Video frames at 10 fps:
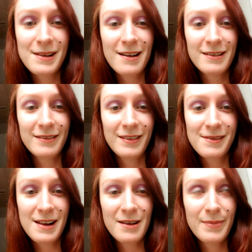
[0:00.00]
It's
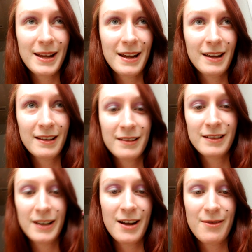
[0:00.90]
not a big,
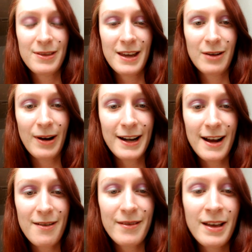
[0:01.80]
thing right
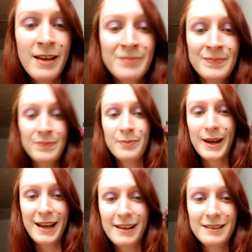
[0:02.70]
now,
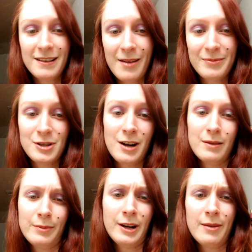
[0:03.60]
but I'm trying to
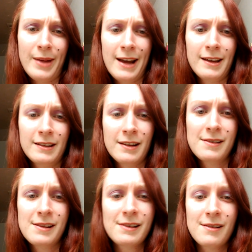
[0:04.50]
bring it back in
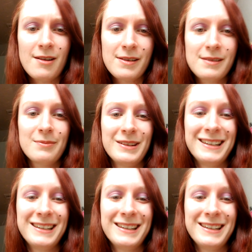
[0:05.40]
because it's awesome.